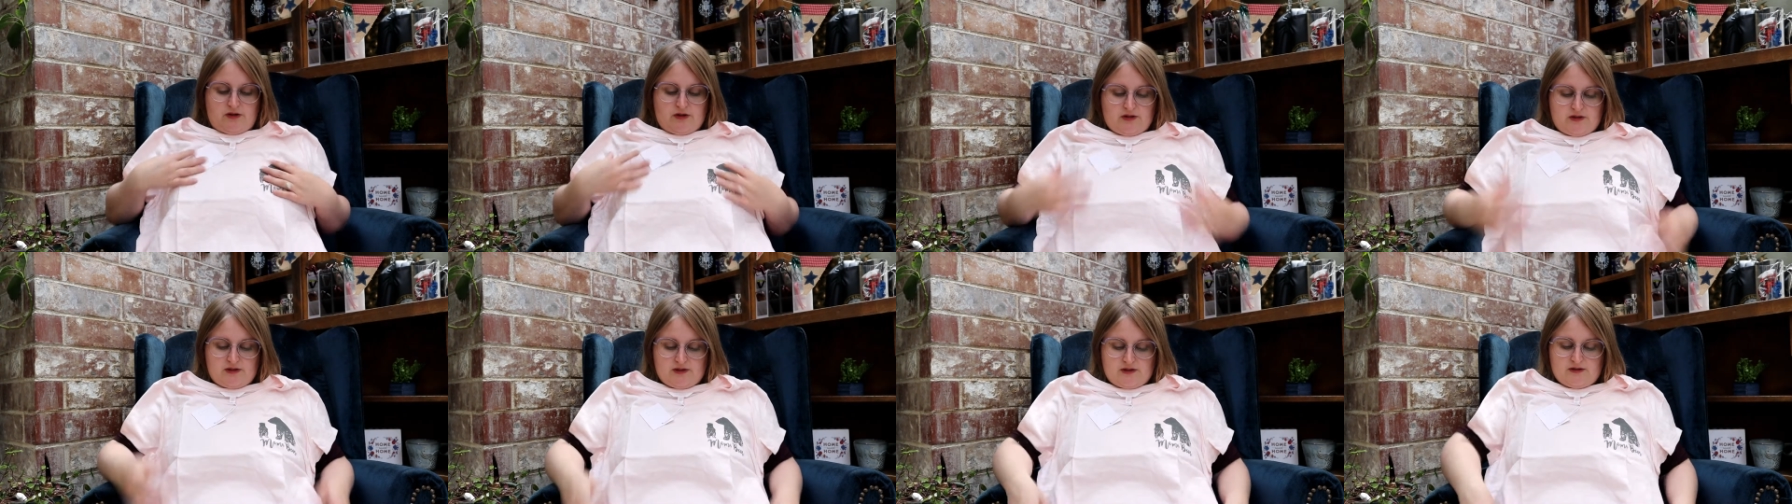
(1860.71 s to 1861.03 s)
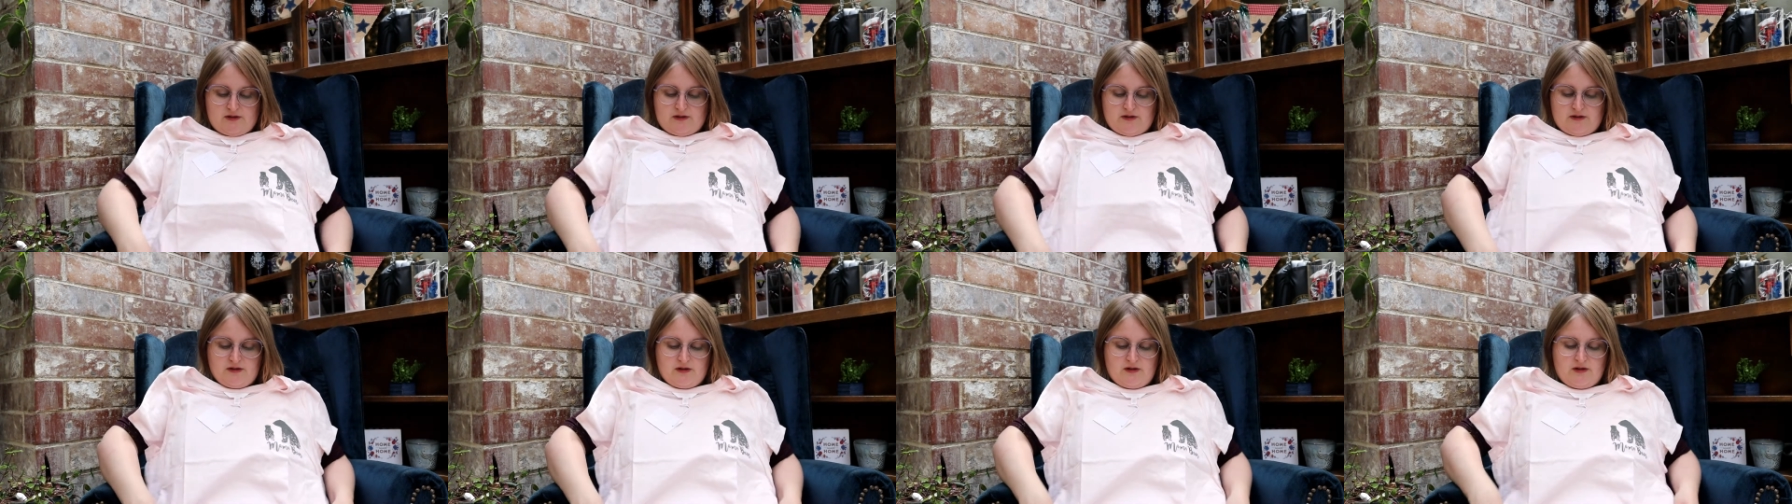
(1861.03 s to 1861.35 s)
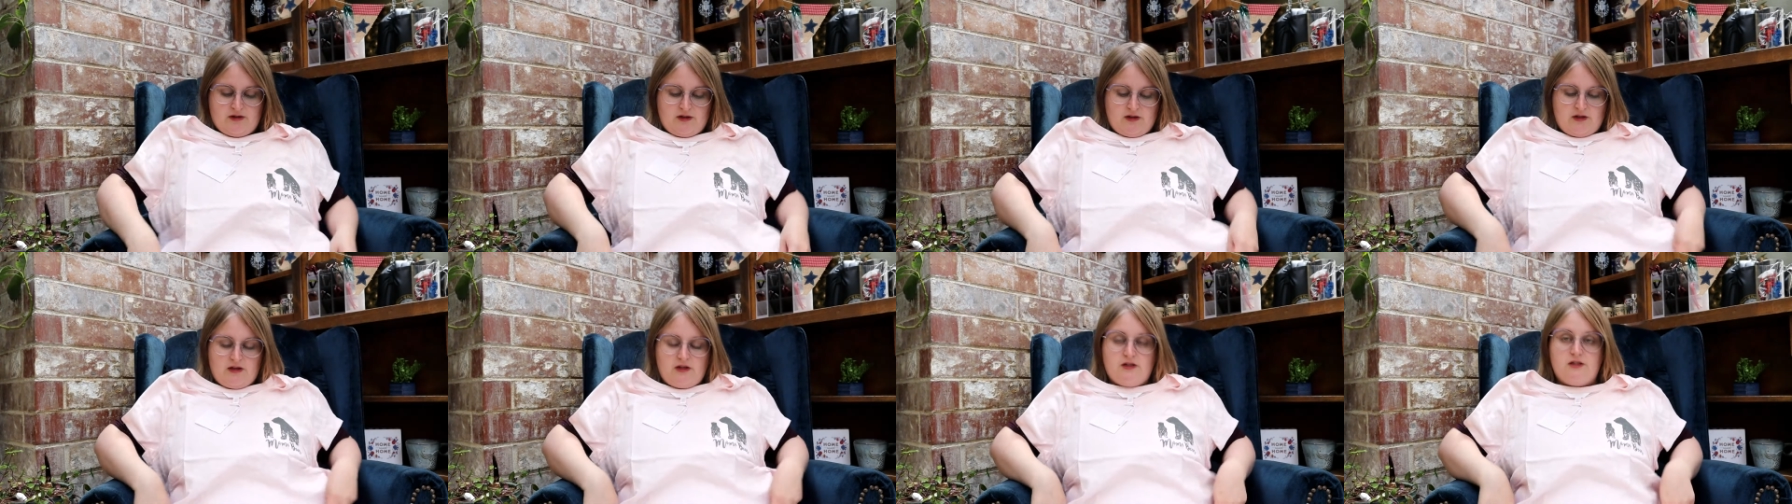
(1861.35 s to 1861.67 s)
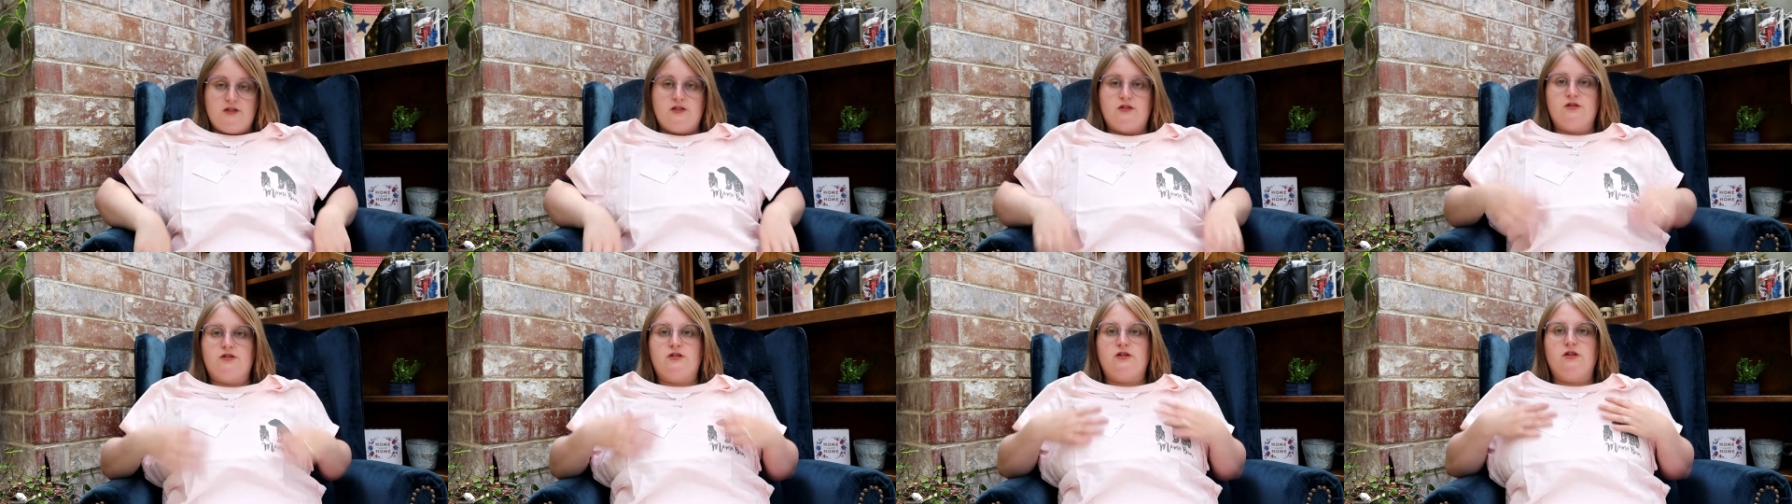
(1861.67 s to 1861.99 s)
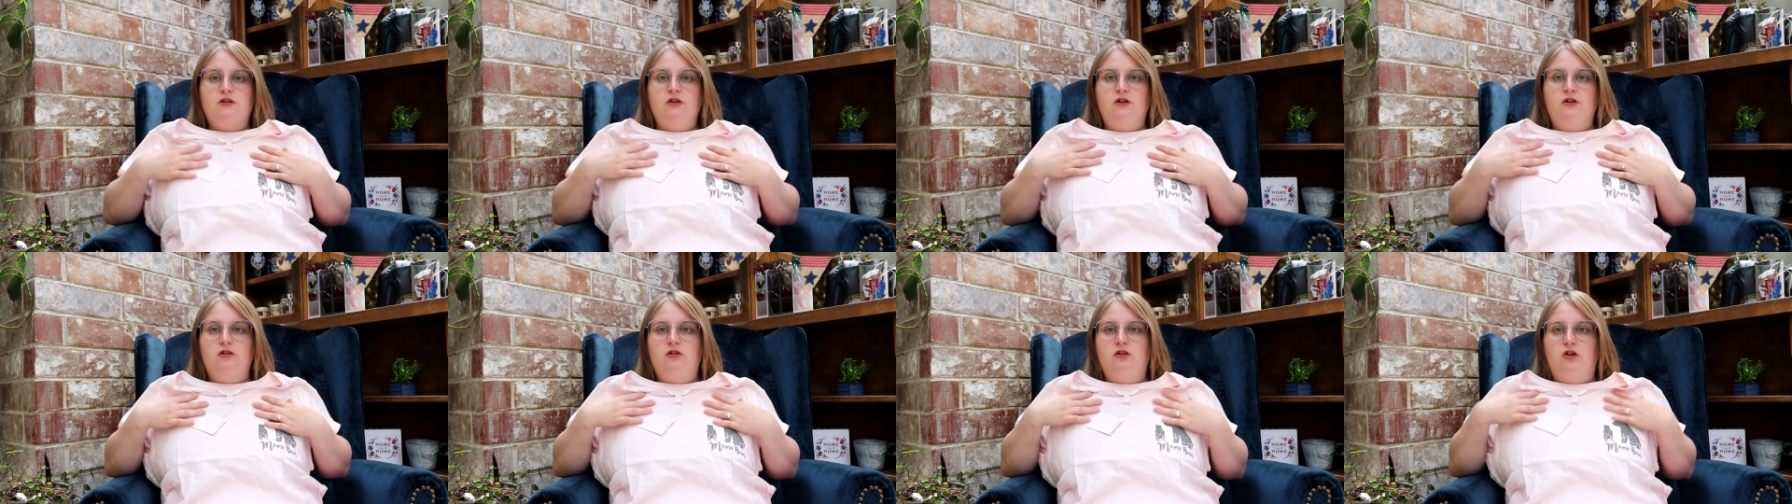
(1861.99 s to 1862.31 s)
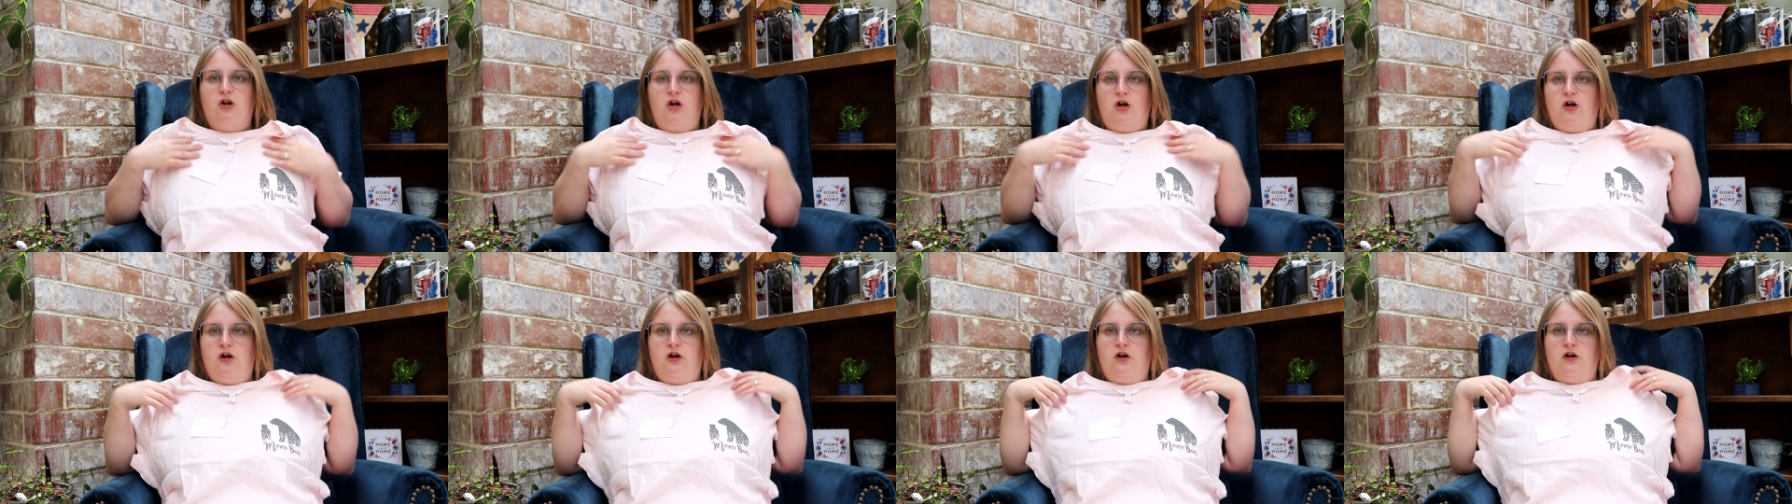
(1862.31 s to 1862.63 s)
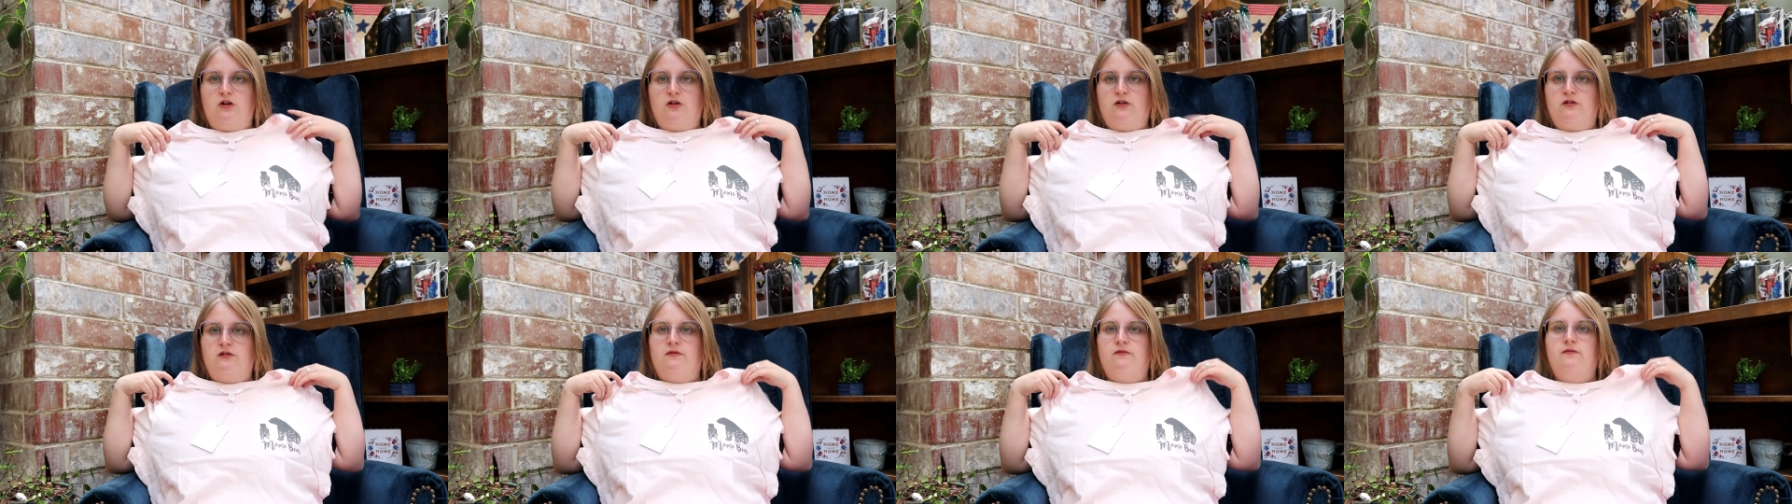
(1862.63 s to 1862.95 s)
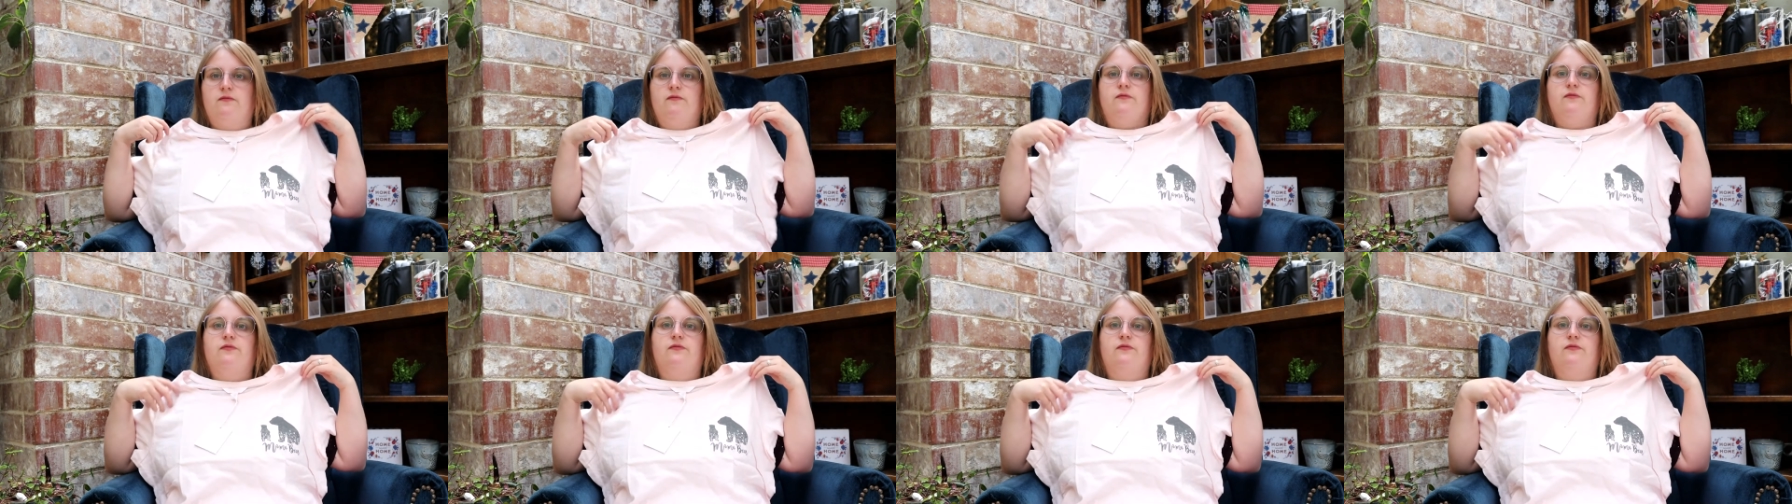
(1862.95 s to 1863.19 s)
this. It's a little long.